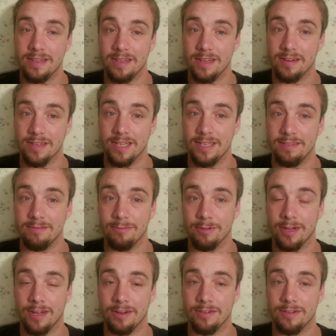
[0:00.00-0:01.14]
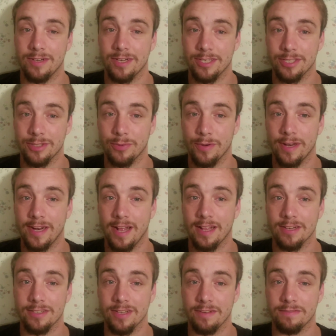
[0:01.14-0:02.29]
Literally, we're down to
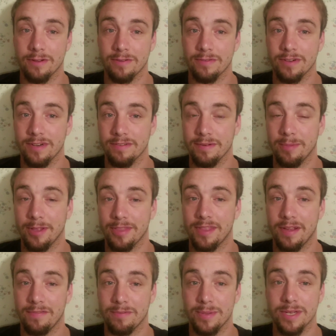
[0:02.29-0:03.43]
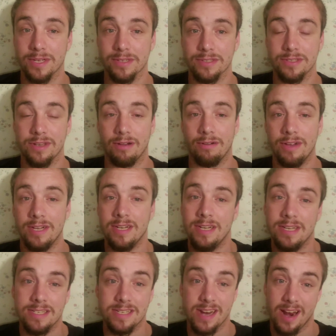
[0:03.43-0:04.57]
$120 left over every month after bills, so
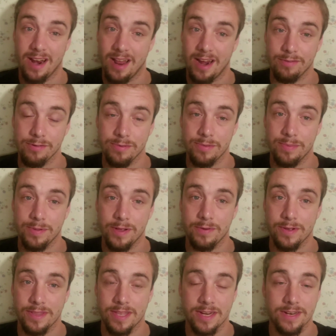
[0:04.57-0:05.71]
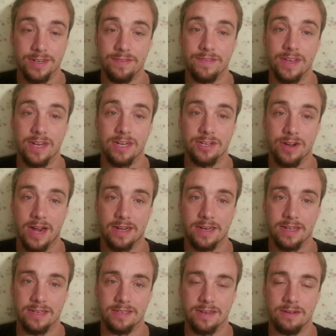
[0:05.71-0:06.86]
it's not a lot of room to play with. That doesn't even get a track
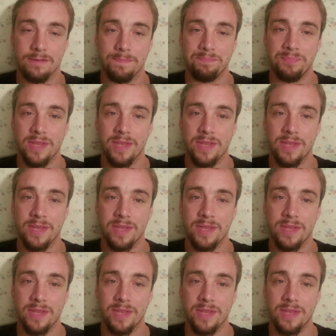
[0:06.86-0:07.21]
day, so.